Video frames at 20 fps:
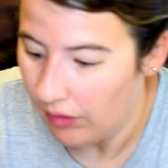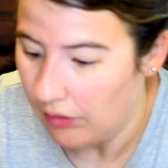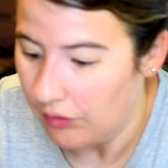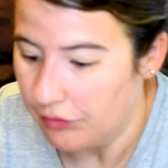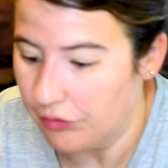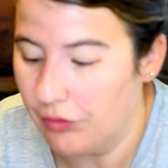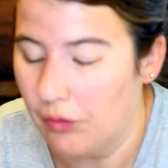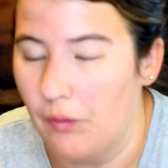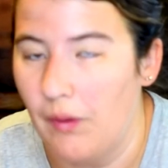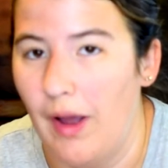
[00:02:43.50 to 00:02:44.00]

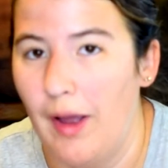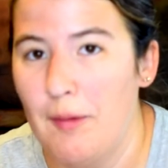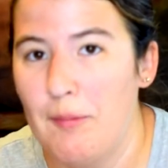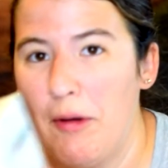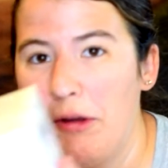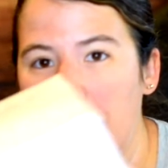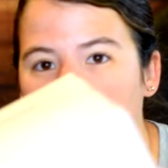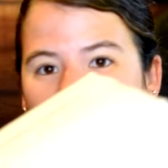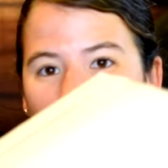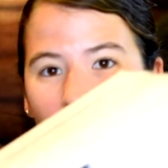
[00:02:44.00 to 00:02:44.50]
So I
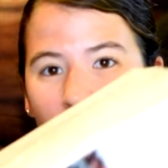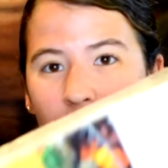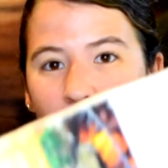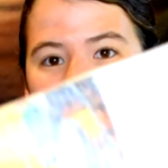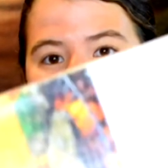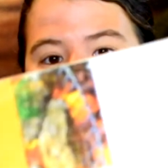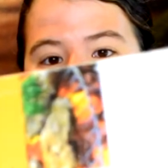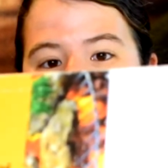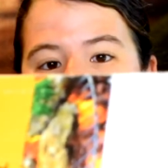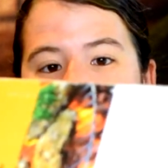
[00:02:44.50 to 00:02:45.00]
bought this
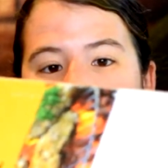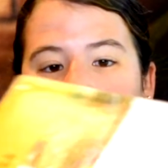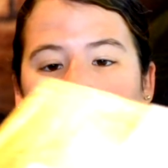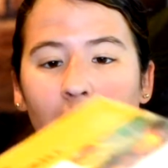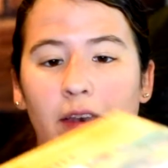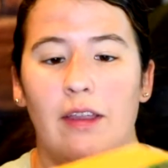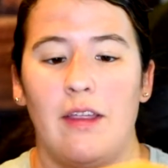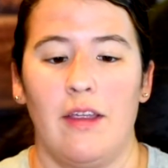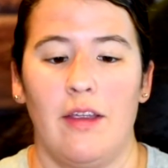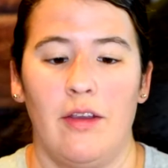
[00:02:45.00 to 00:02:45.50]

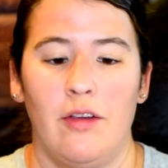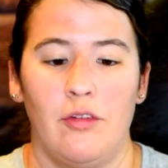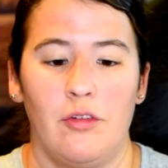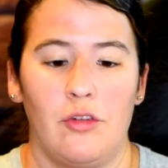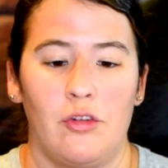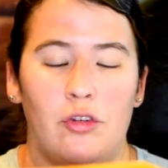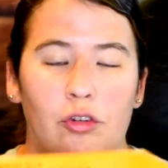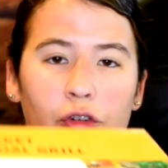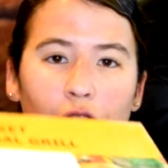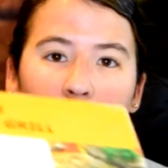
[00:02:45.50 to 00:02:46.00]

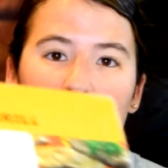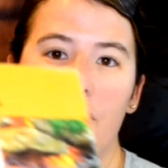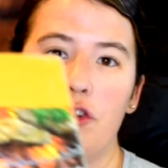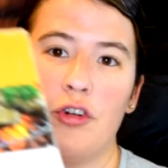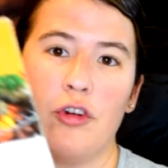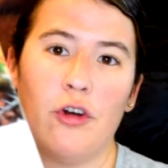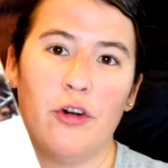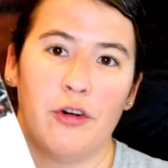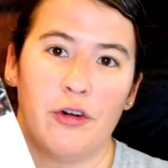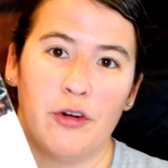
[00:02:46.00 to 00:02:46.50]
10-inch
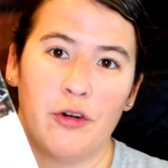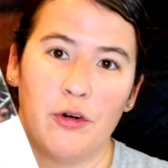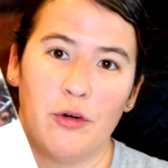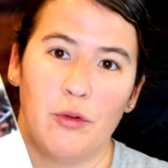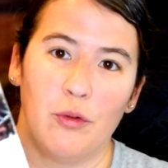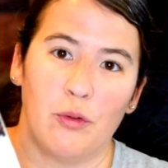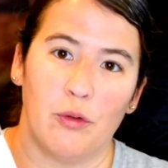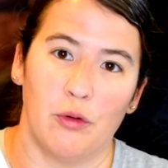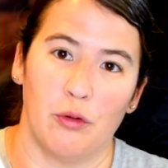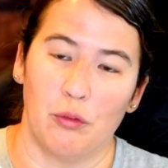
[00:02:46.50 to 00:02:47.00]
charcoal
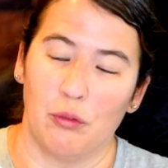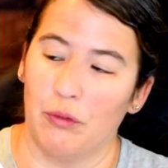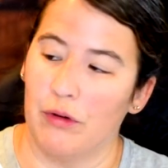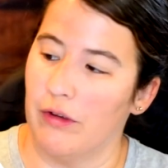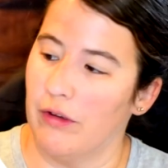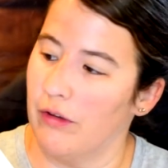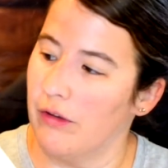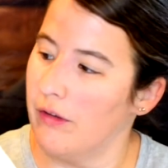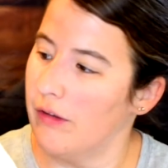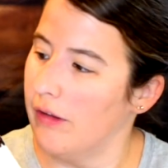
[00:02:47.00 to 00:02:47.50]

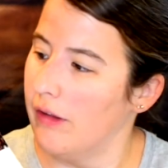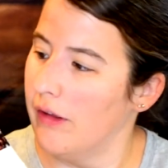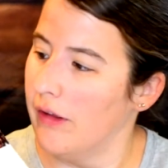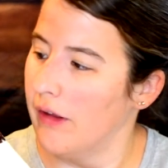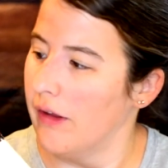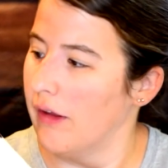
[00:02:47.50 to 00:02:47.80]
grill.